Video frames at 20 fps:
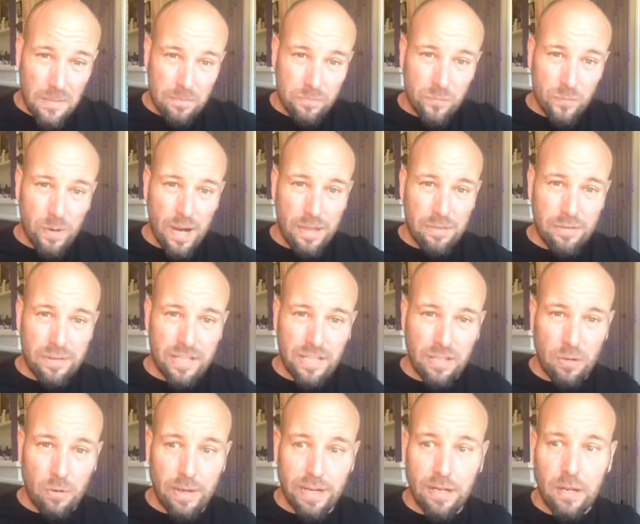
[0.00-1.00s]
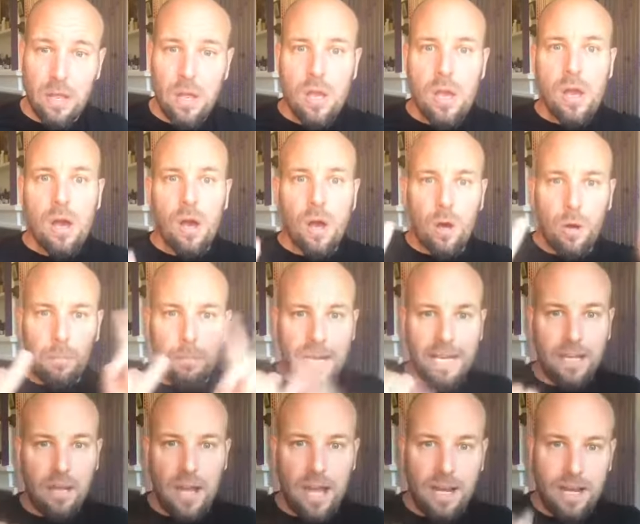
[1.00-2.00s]
rather than going, oh my
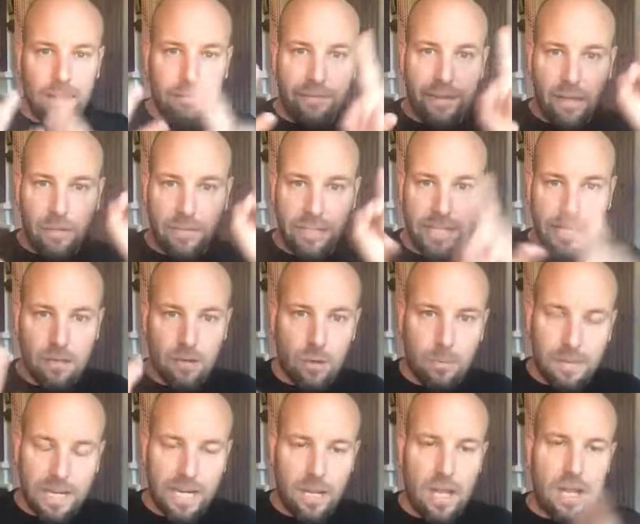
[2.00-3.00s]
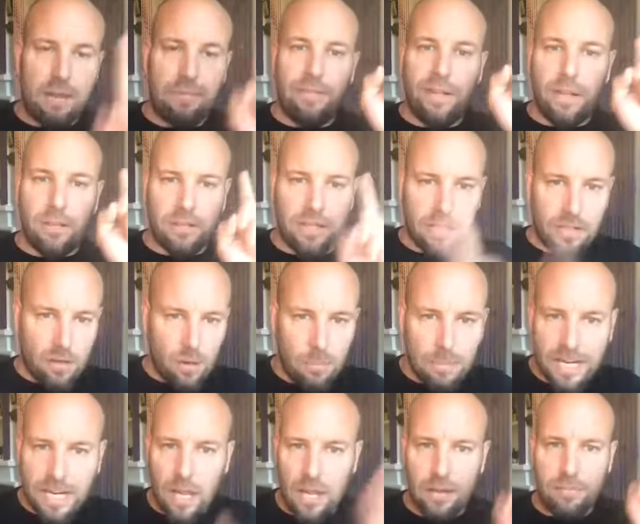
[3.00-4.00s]
God, I failed again. Oh my God, I failed again. Oh
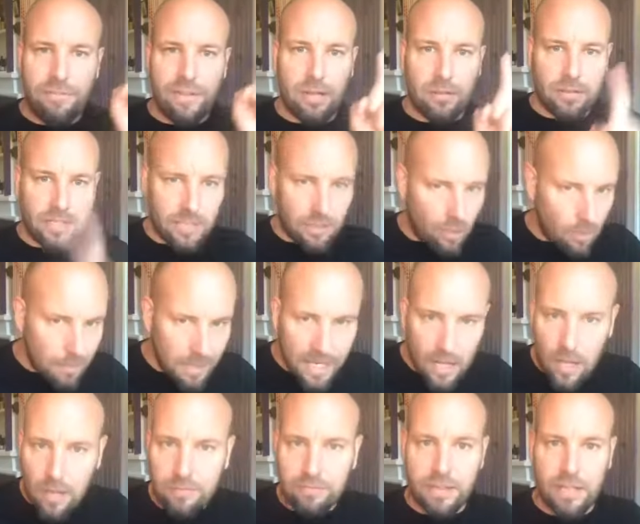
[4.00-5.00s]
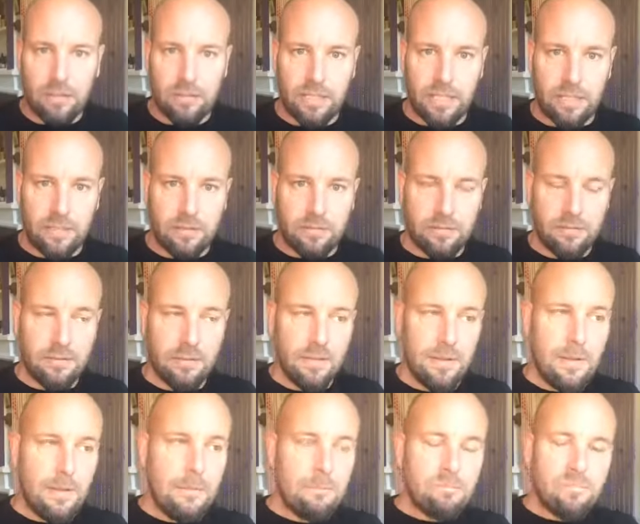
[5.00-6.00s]
my God, I failed again. Oh my God, I failed again.
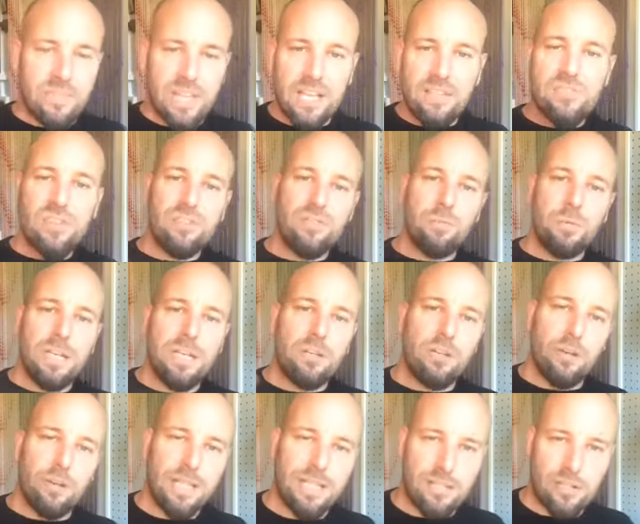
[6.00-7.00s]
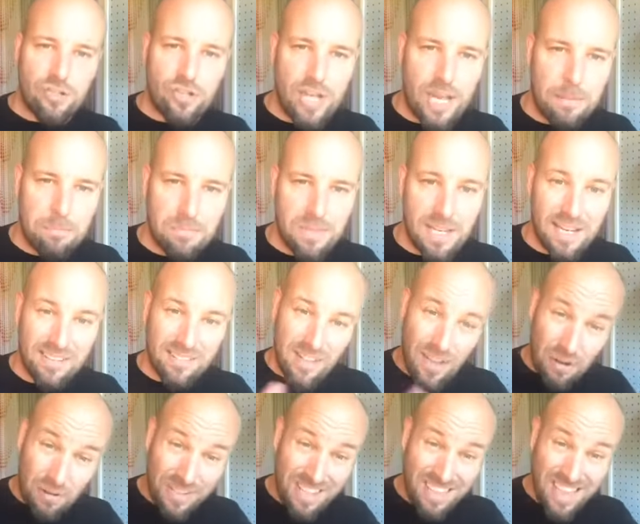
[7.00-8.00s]
That's just reoccurring the shame thing. Not
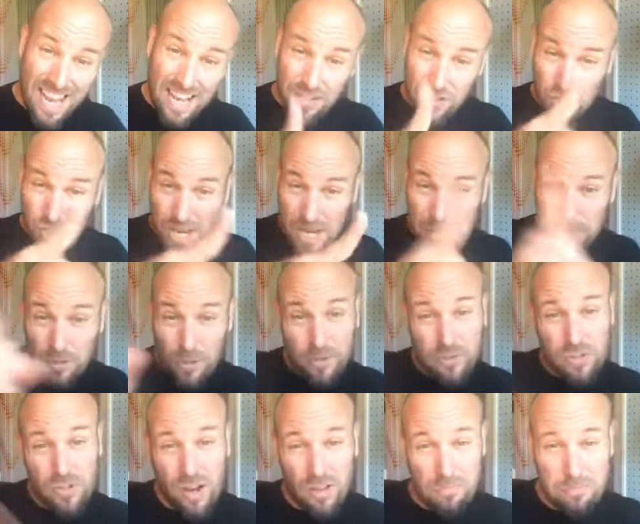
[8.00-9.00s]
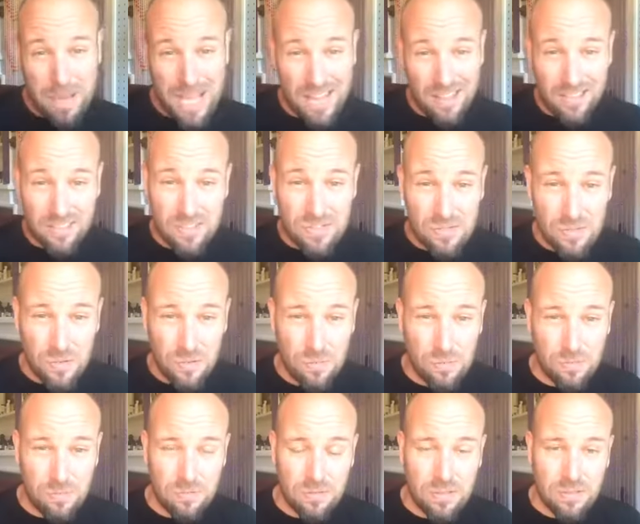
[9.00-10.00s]
only that, shame throws you off balance too.